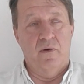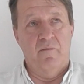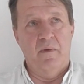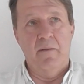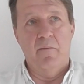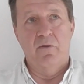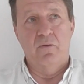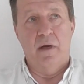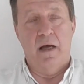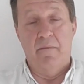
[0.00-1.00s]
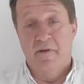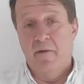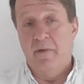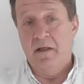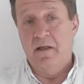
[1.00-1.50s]
been able to help
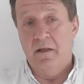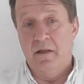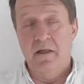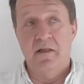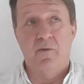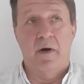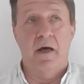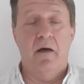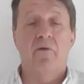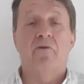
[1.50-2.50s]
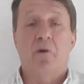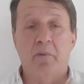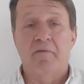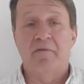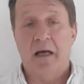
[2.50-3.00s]
them in this way. On
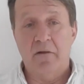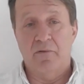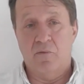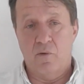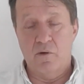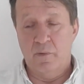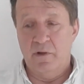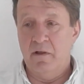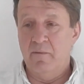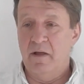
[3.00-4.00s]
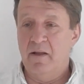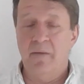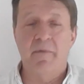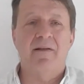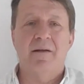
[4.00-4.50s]
top of that, of course, we did many
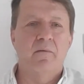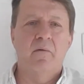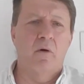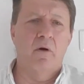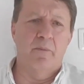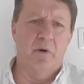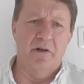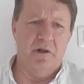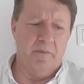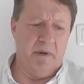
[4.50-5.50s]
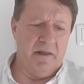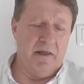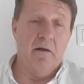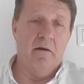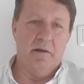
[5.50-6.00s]
things, but all the Polish companies,
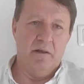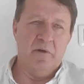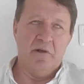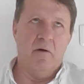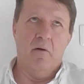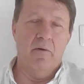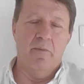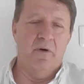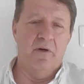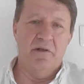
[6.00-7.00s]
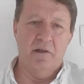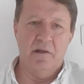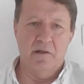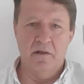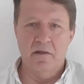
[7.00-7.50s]
and especially all the Polish
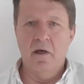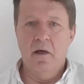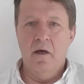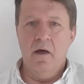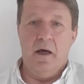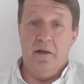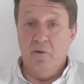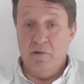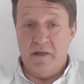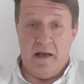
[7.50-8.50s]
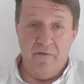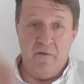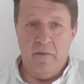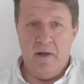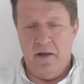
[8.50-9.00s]
citizens, and yourself,
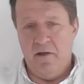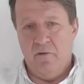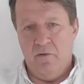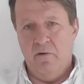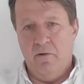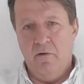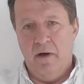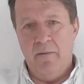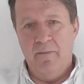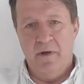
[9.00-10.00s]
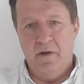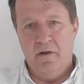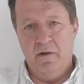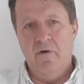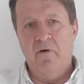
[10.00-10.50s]
Romain, you helped
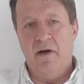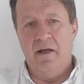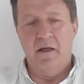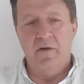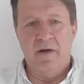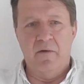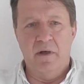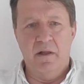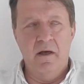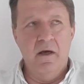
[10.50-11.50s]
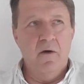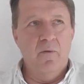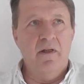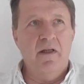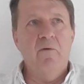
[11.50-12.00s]
the Ukrainian.
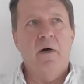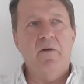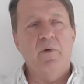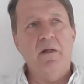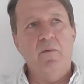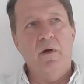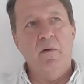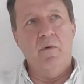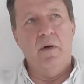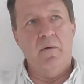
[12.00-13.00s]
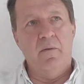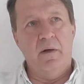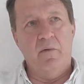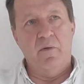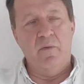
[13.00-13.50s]
We did what
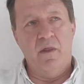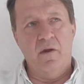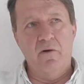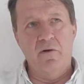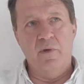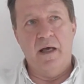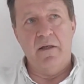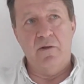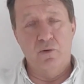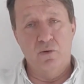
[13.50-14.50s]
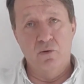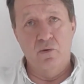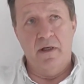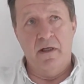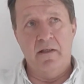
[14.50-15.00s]
we thought we had to
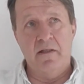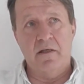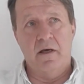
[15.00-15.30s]
do, and it's